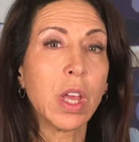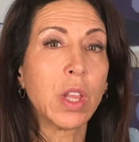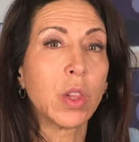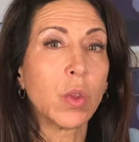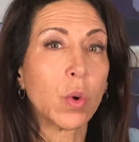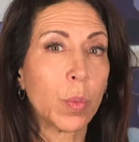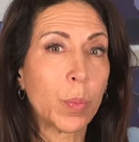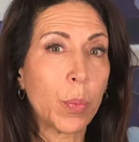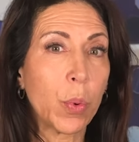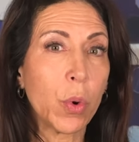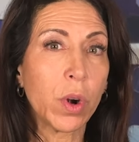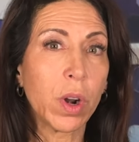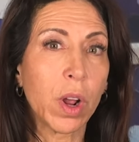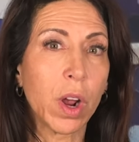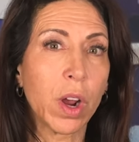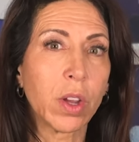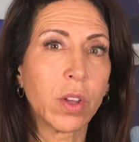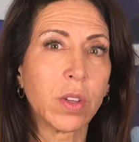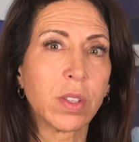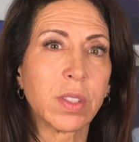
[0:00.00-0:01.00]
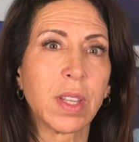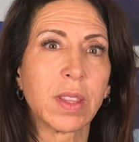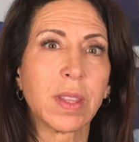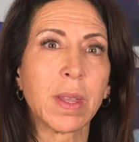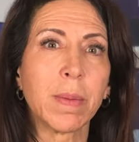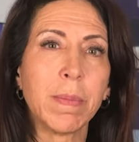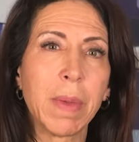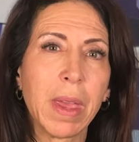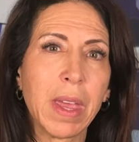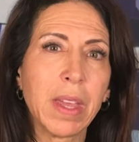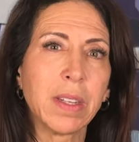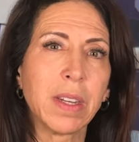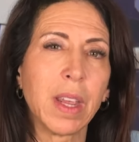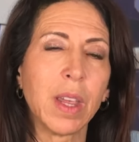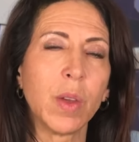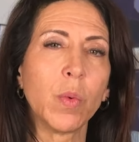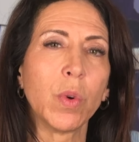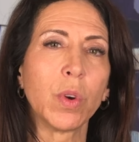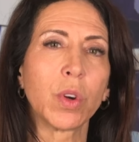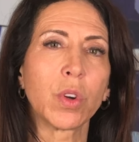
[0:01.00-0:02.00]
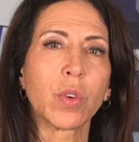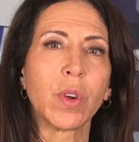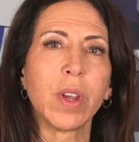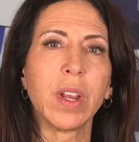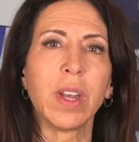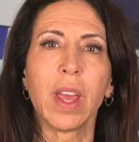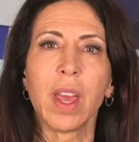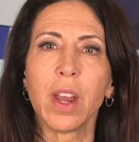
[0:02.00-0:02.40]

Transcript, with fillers: The report argues that the mandate will create